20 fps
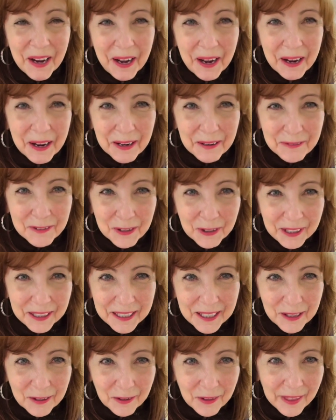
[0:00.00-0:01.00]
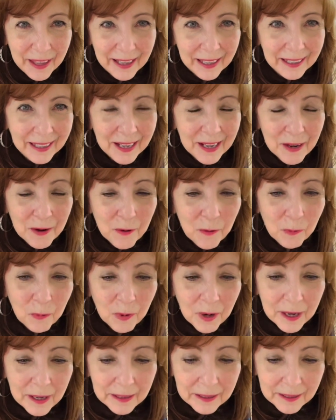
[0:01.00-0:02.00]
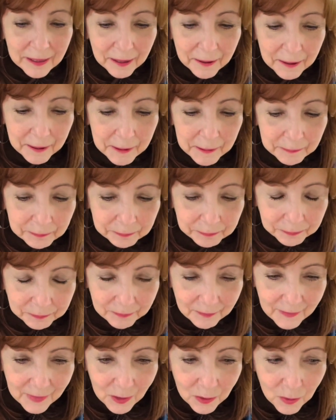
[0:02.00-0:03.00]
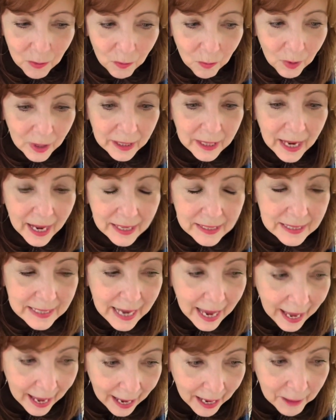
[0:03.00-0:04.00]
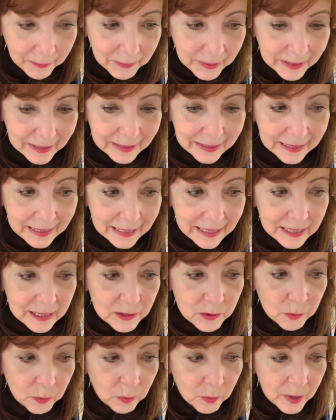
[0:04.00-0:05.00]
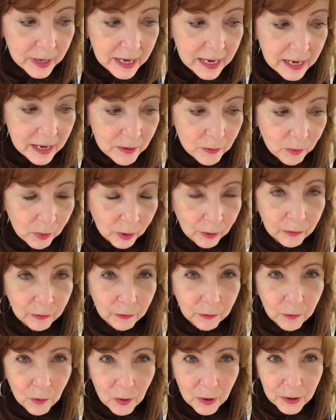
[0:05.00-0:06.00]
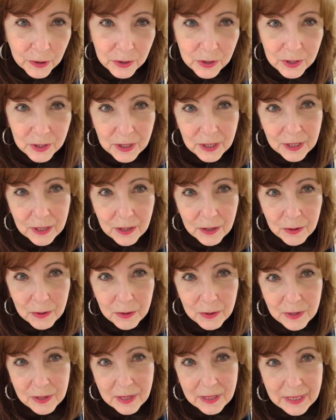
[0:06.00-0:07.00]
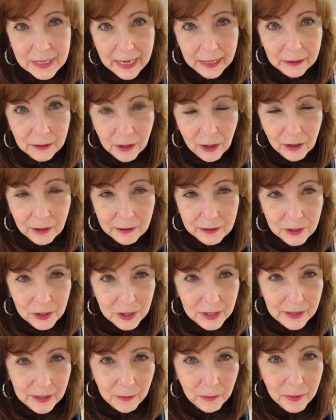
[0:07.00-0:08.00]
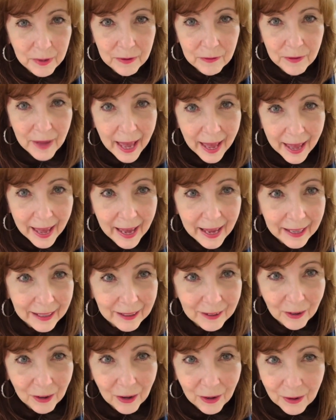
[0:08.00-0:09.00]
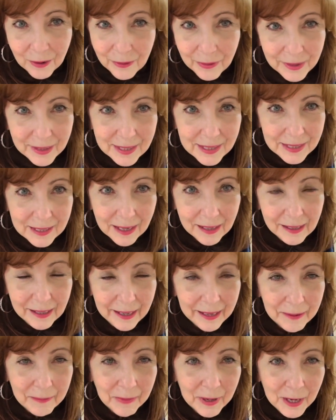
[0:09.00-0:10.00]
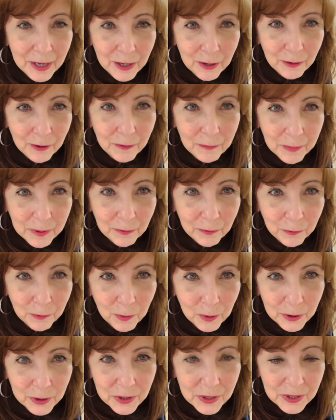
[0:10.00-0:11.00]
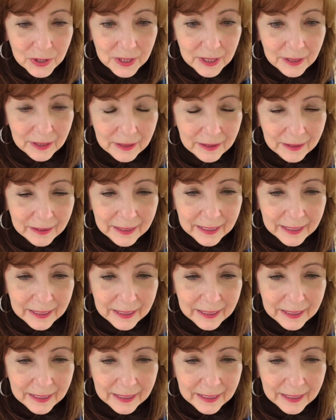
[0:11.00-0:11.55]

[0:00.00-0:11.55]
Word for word: uh, if you can hear that. What, um, what has happened is we were forced to use the technology that we've had all this time. We've been forced to